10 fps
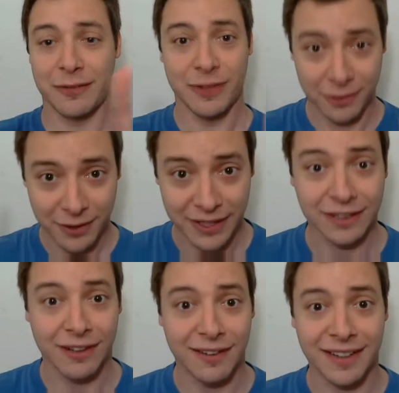If you
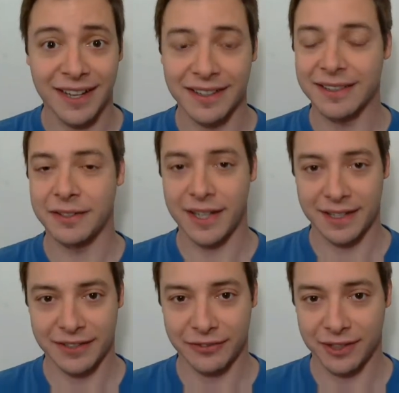elongate it, you get a
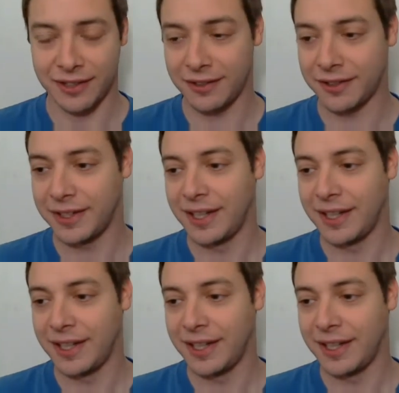different color.